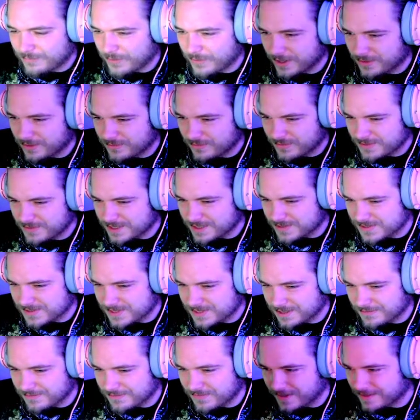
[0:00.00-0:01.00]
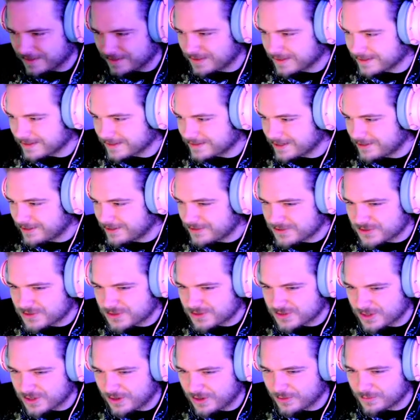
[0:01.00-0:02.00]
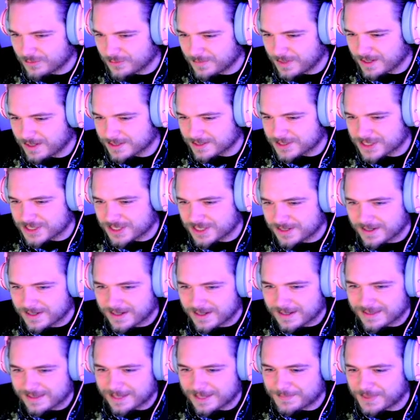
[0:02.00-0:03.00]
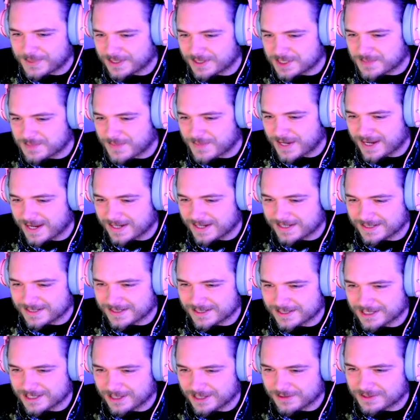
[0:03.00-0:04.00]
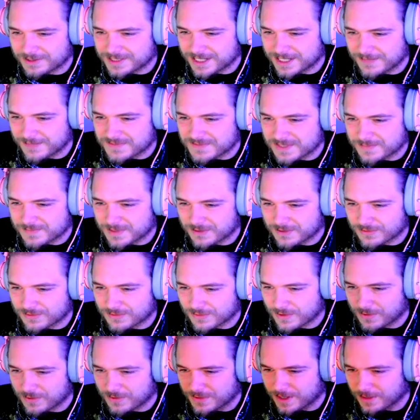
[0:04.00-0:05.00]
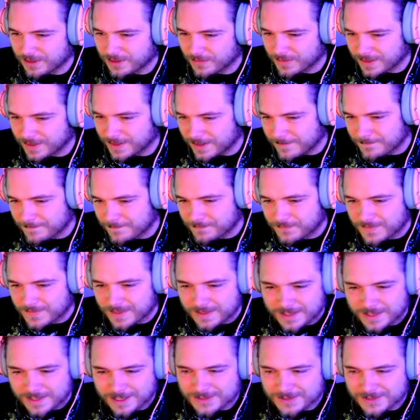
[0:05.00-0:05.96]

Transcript: through this stuff, I think. There is so much that Punch Packet and the other devs have been throwing our way. Here's a